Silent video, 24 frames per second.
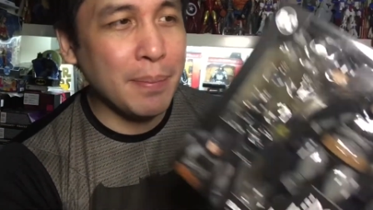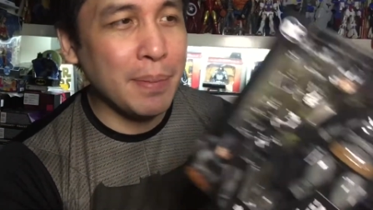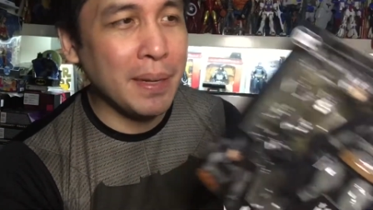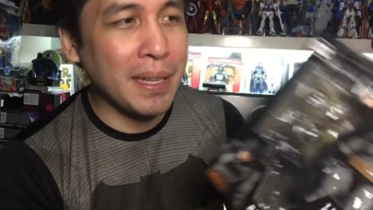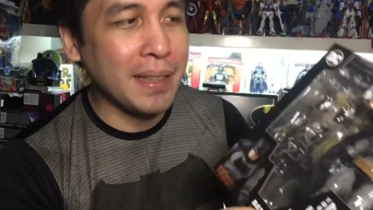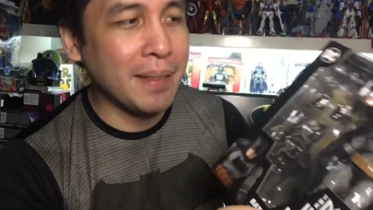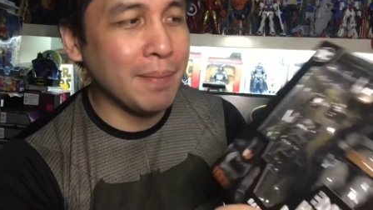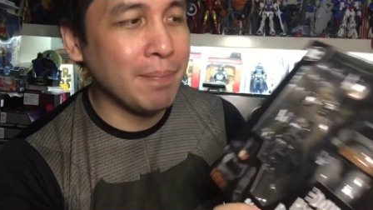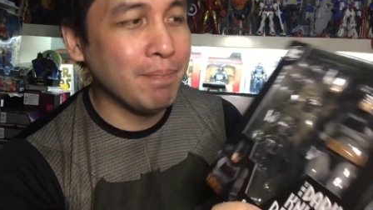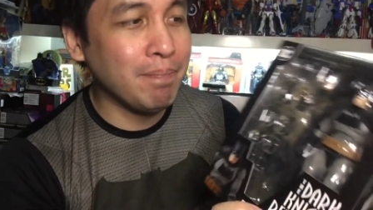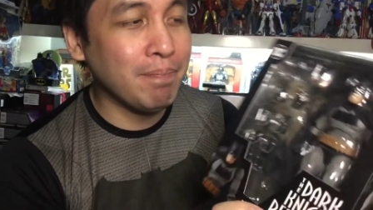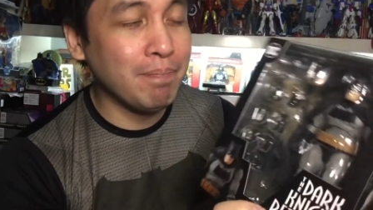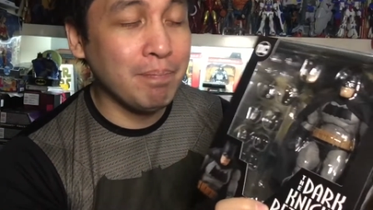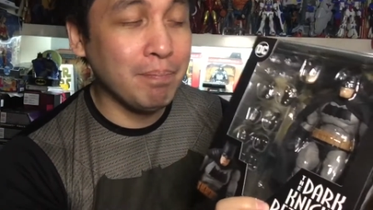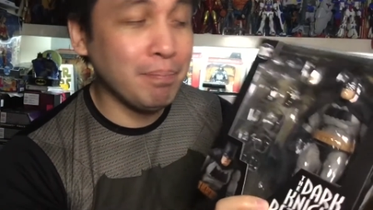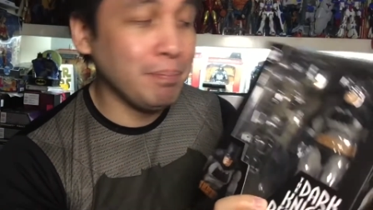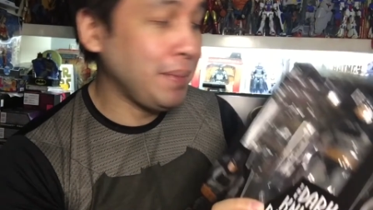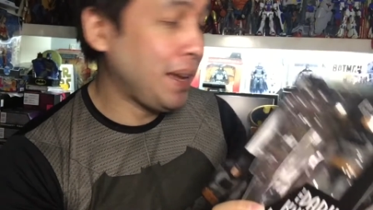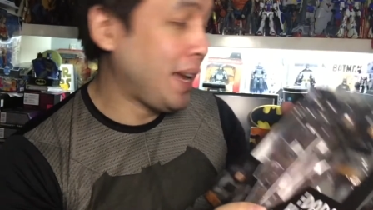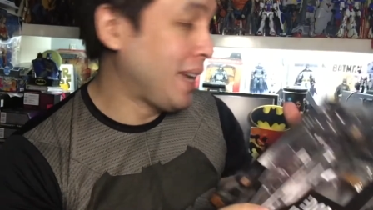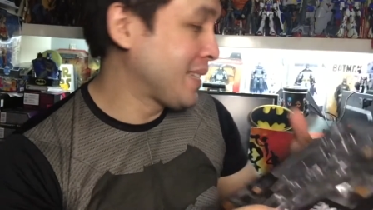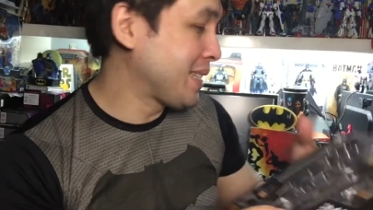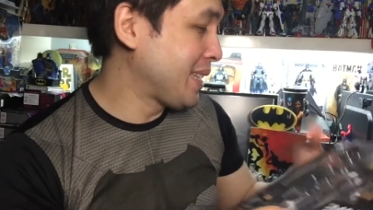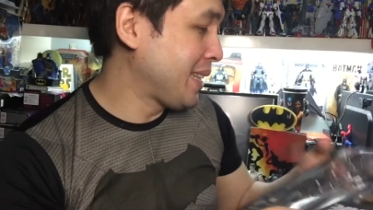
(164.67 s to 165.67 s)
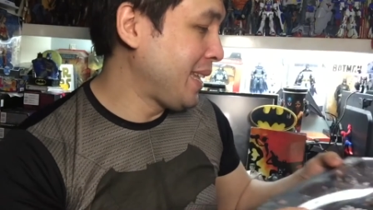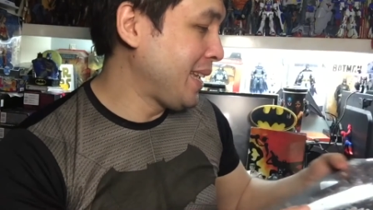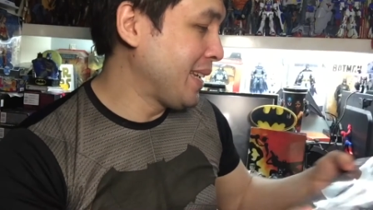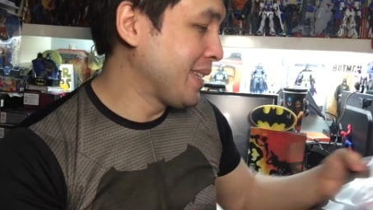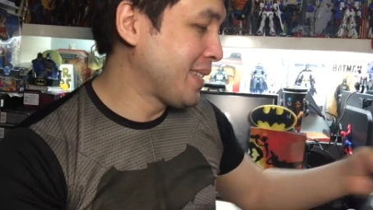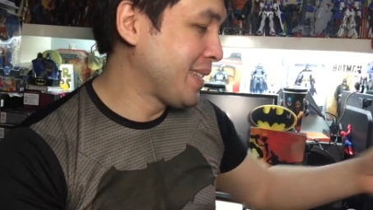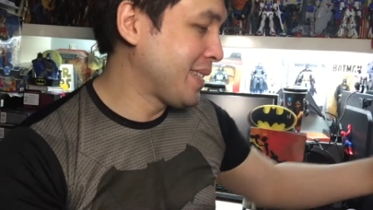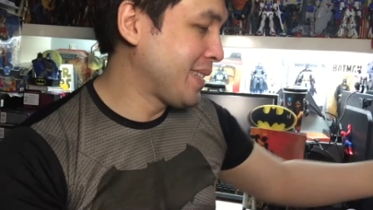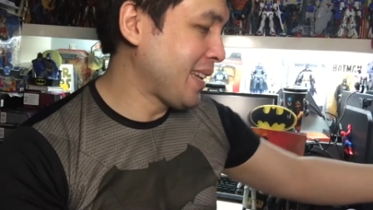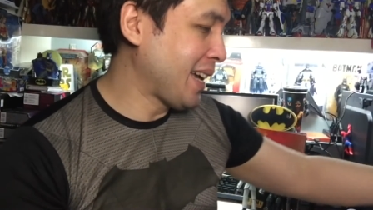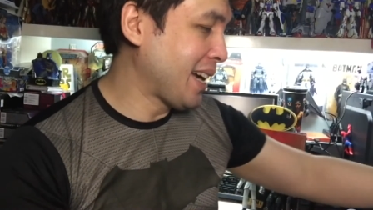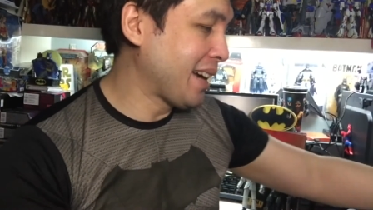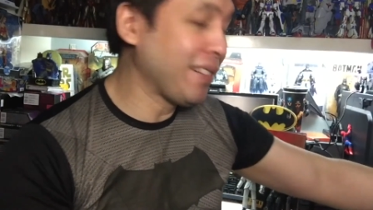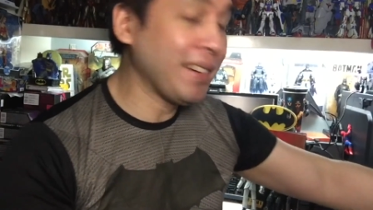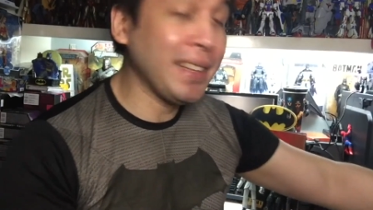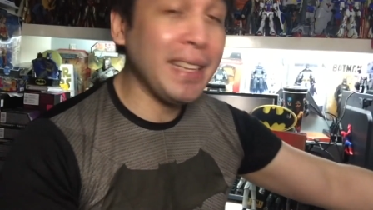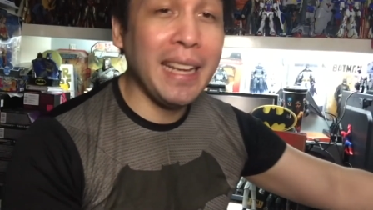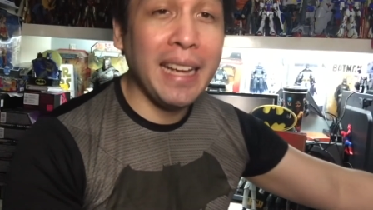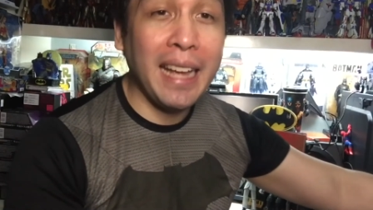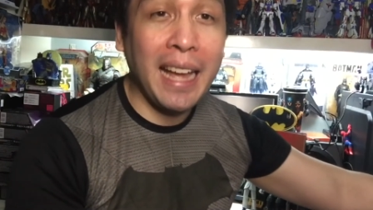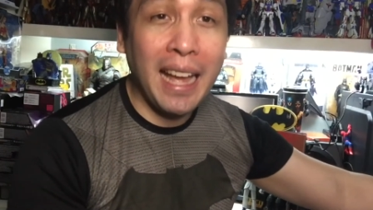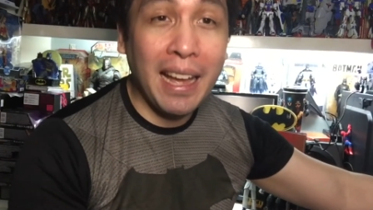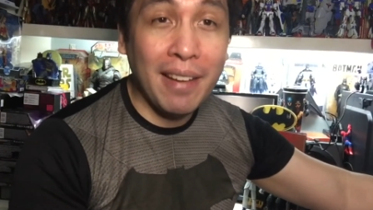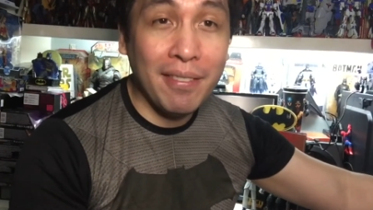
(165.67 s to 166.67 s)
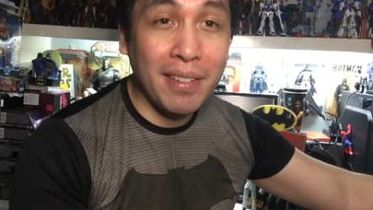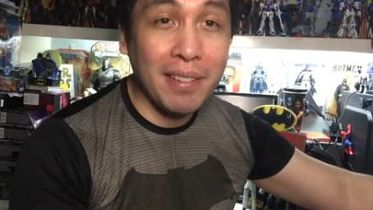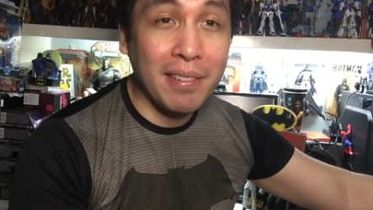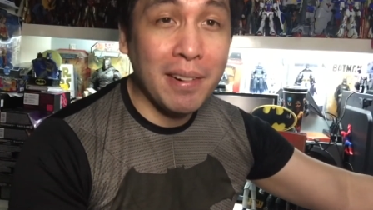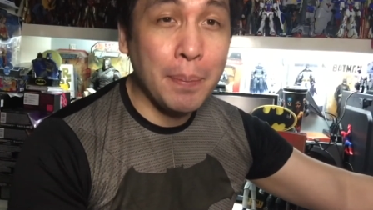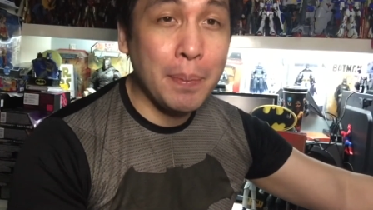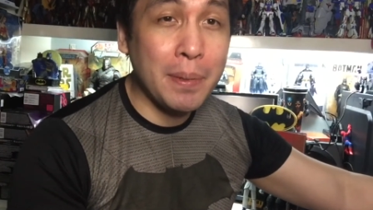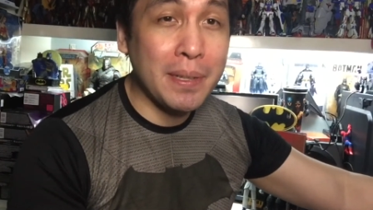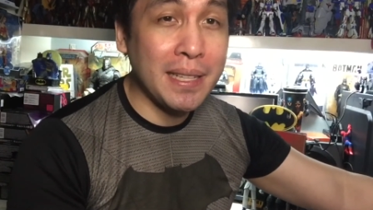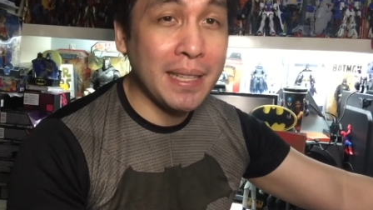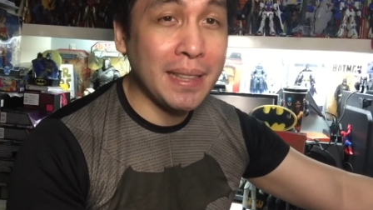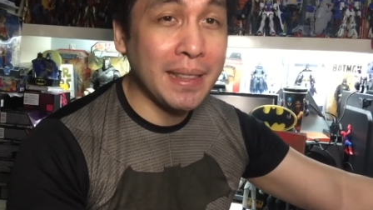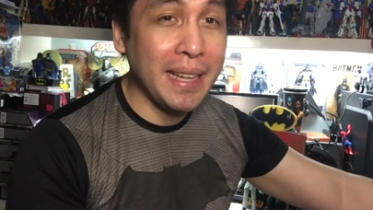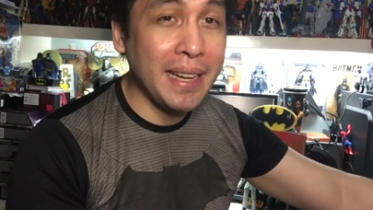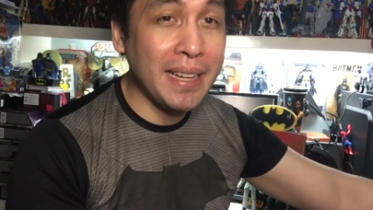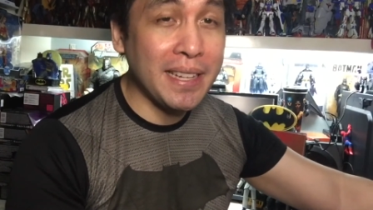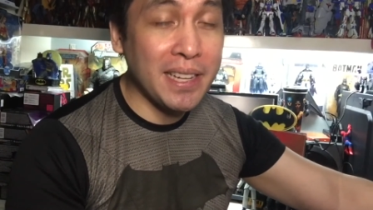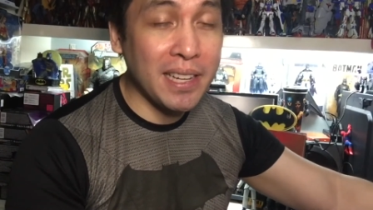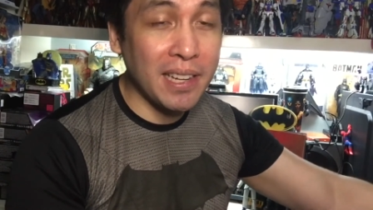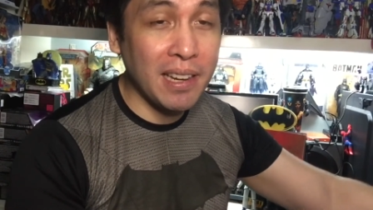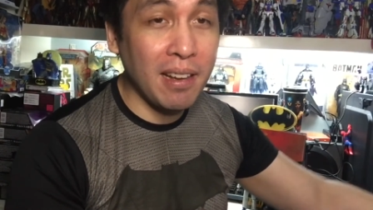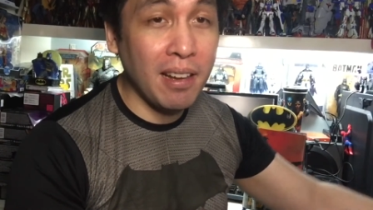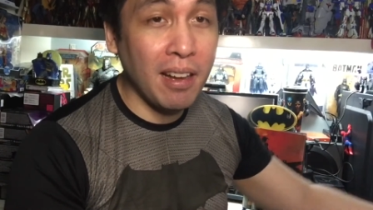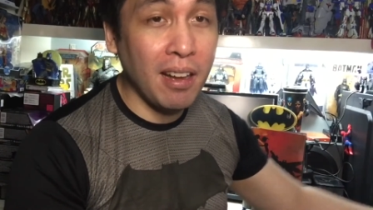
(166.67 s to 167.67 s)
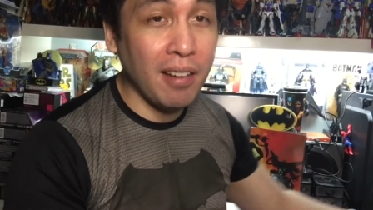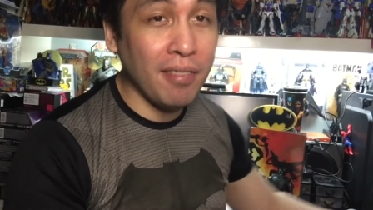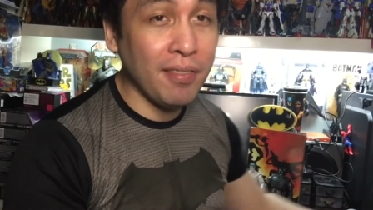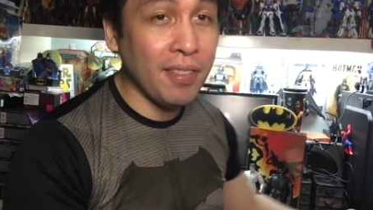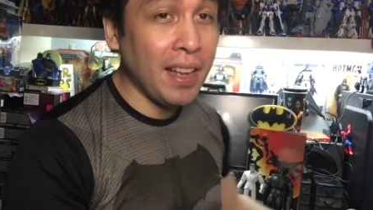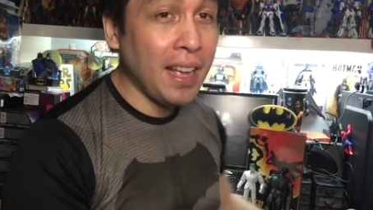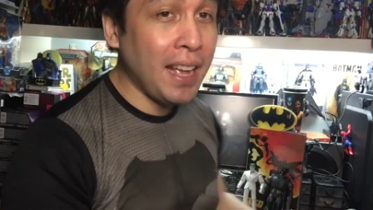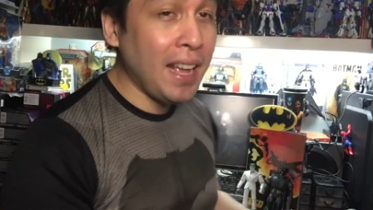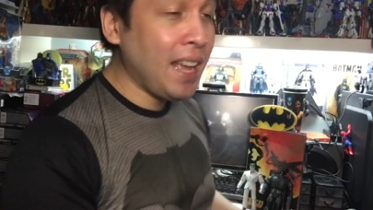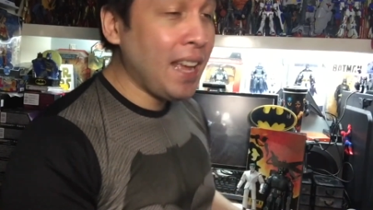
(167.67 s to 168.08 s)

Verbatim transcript: but as it is, I already have a representation of